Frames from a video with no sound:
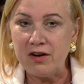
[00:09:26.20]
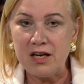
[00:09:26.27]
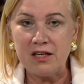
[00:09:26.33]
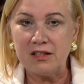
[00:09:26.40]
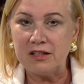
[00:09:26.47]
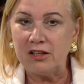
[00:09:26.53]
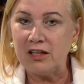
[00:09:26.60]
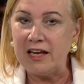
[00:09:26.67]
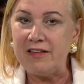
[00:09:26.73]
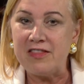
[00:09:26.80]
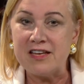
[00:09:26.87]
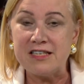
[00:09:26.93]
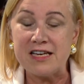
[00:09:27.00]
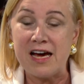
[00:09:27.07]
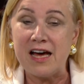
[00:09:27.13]
clearly, the
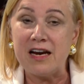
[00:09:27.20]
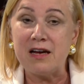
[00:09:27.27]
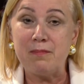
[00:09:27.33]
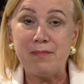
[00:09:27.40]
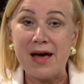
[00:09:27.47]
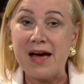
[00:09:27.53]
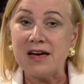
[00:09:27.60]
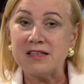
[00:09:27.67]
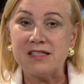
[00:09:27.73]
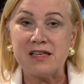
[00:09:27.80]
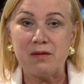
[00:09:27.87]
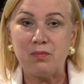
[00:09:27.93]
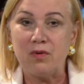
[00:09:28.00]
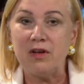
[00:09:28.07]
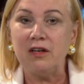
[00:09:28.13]
data backs
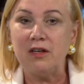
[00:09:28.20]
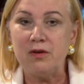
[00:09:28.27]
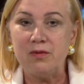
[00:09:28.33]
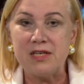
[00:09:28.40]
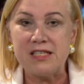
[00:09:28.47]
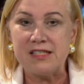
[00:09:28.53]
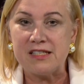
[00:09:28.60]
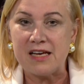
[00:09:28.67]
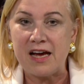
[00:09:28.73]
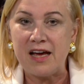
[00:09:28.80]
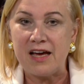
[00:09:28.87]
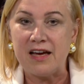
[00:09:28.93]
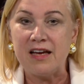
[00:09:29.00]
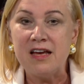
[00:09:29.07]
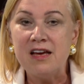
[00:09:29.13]
up what Louis is
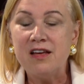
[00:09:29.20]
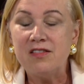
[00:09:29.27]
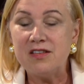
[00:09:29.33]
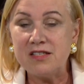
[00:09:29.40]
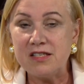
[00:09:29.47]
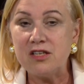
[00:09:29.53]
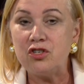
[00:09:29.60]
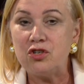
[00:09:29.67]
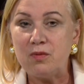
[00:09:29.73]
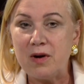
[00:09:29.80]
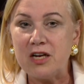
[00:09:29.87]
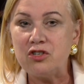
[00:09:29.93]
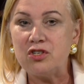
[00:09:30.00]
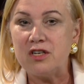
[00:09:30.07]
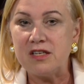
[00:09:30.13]
saying. The
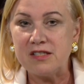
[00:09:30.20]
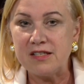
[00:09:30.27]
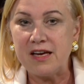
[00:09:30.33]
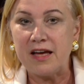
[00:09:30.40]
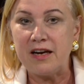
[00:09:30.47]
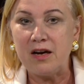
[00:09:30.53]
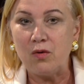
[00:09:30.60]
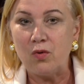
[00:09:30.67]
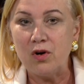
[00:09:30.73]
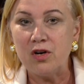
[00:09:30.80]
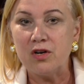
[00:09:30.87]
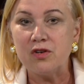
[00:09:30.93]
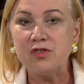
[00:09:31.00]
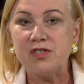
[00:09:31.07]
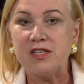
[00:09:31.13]
situation is getting
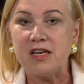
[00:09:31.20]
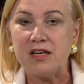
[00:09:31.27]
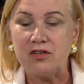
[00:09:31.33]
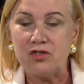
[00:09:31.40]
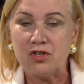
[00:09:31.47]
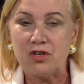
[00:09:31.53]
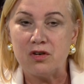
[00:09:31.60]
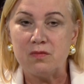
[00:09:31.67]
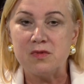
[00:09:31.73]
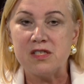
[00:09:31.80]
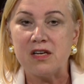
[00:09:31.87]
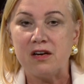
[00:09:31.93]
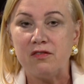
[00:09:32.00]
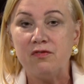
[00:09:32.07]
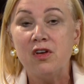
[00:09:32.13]
worse in terms
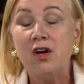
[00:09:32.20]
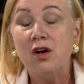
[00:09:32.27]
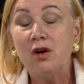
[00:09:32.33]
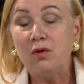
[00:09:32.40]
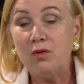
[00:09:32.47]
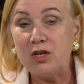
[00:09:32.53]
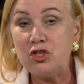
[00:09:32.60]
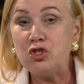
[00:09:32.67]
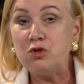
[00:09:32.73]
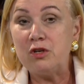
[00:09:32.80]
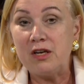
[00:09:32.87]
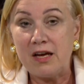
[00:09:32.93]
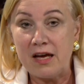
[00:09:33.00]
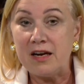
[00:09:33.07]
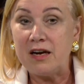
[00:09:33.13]
of rich
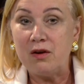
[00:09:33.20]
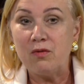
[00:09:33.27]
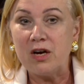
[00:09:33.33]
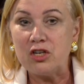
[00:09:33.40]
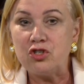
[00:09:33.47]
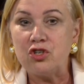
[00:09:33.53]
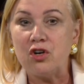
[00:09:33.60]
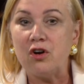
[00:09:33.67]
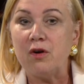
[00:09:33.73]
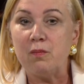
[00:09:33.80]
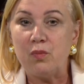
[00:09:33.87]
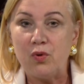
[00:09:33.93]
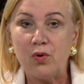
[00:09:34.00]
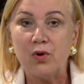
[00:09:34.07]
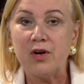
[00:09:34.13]
getting richer,
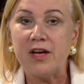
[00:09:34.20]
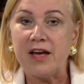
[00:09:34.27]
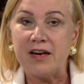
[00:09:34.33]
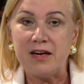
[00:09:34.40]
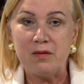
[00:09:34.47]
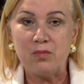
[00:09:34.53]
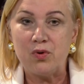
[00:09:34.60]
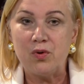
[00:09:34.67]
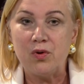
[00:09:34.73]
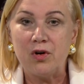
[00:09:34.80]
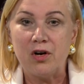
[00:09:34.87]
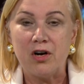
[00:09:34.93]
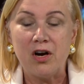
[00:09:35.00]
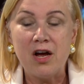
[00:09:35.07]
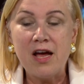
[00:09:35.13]
poor getting
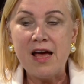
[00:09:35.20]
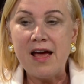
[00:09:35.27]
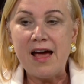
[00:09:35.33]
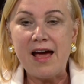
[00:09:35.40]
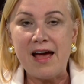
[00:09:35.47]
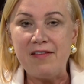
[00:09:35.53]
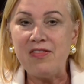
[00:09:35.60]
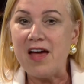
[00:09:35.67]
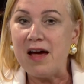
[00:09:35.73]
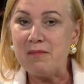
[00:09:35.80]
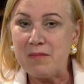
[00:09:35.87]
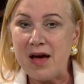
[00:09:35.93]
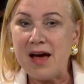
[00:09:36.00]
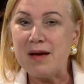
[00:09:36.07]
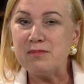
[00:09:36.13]
poorer. And that
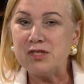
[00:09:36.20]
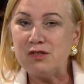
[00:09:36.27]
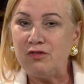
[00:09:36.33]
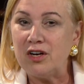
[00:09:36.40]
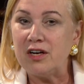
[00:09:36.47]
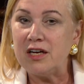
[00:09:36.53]
maps very